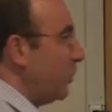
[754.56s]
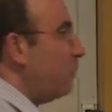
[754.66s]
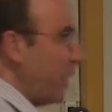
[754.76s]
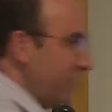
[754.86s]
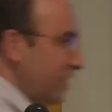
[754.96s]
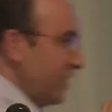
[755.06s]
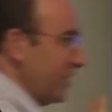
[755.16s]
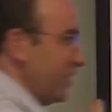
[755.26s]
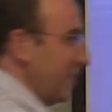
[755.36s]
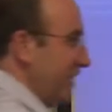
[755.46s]
or Parkinson's
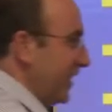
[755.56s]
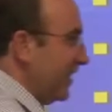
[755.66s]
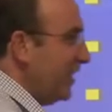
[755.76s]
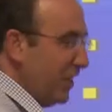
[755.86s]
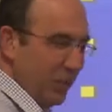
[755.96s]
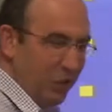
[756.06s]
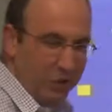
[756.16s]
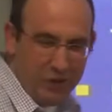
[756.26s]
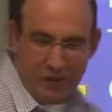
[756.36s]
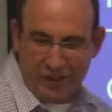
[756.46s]
disease
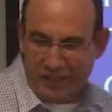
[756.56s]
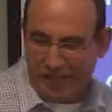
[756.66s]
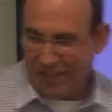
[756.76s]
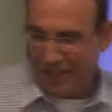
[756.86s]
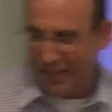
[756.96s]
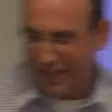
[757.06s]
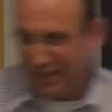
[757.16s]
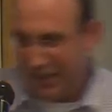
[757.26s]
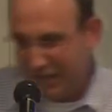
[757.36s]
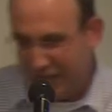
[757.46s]
or
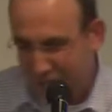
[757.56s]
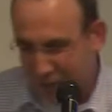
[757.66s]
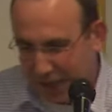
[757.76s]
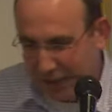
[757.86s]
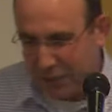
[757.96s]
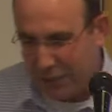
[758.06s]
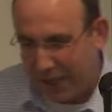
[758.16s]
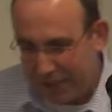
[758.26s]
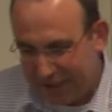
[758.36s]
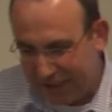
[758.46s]
type 2
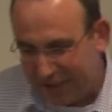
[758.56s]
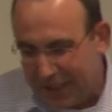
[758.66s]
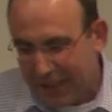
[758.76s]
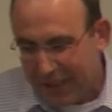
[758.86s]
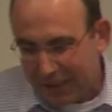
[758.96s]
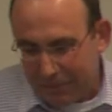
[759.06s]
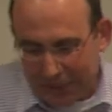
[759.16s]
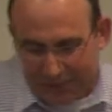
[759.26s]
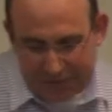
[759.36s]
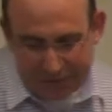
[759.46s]
diabetes.
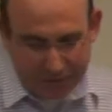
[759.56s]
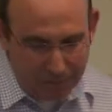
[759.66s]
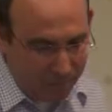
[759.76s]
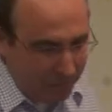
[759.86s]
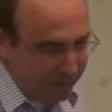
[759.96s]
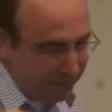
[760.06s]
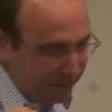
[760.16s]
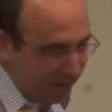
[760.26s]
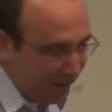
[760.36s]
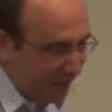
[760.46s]
But
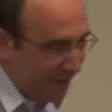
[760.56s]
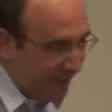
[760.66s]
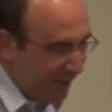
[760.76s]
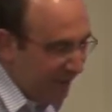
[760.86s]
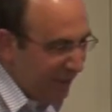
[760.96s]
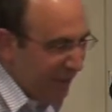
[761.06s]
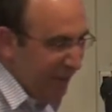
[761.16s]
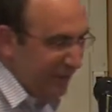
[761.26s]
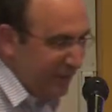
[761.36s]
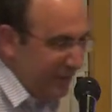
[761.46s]

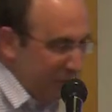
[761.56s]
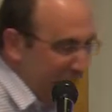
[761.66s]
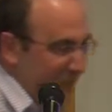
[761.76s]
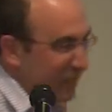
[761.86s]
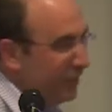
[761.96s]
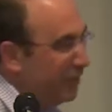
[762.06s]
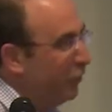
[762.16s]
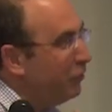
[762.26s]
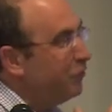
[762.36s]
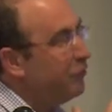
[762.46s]
it's some kind
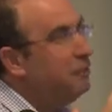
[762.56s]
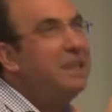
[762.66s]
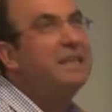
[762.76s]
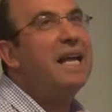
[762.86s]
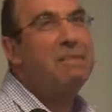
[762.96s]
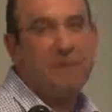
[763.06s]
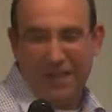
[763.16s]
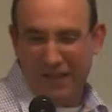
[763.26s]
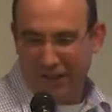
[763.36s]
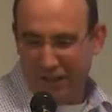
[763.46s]
of
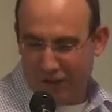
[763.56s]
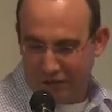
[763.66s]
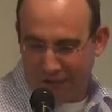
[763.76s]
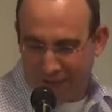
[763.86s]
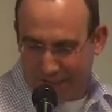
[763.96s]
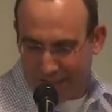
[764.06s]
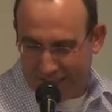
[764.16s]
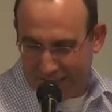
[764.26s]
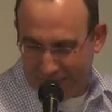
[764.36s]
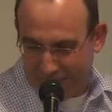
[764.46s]
mishappening of
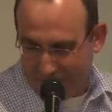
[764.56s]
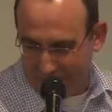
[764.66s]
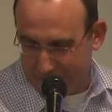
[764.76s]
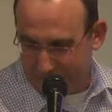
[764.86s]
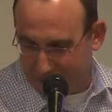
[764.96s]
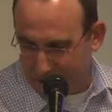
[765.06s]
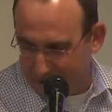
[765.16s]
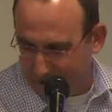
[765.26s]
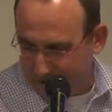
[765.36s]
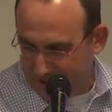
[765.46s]
of
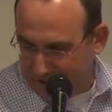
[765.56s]
nature,